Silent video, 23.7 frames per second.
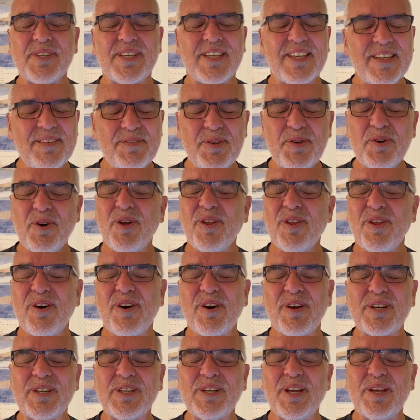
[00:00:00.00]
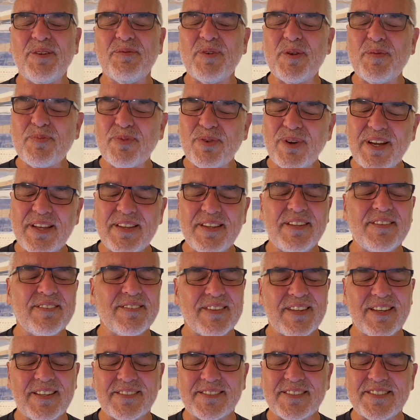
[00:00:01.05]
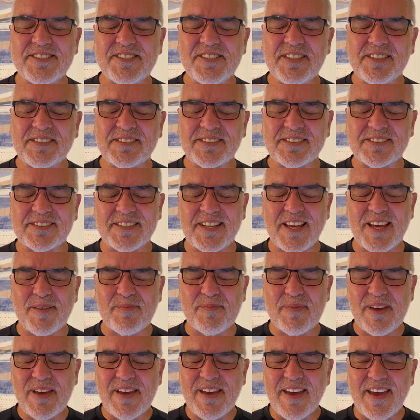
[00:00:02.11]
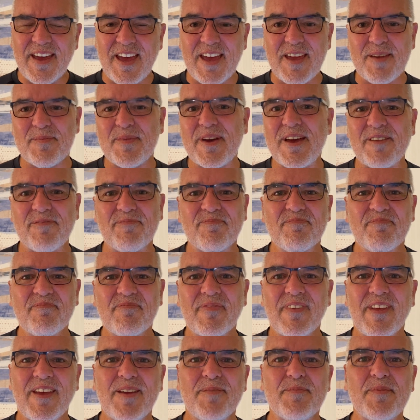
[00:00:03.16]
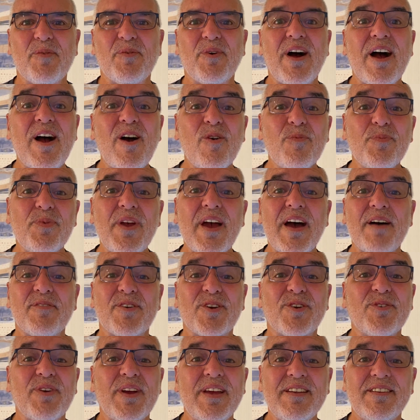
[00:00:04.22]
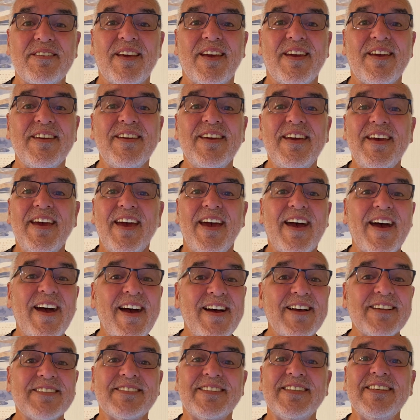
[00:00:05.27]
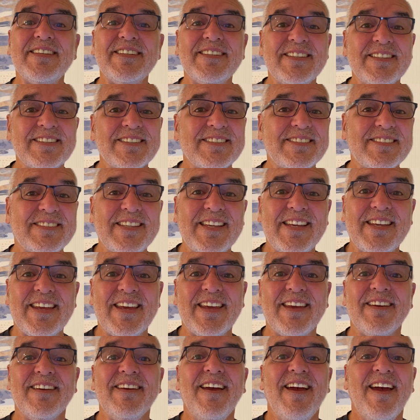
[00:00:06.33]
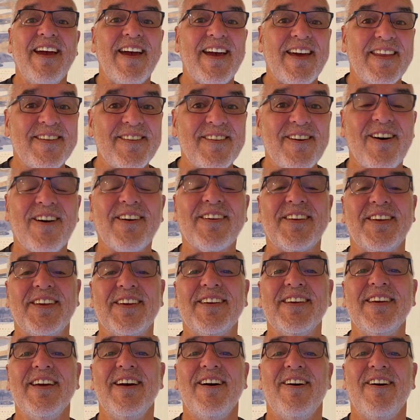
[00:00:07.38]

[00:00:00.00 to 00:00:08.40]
we give you all honor, and we pray these things in Jesus' name. Amen. Amen. Well, I hope you have a great day asking, seeking, and knocking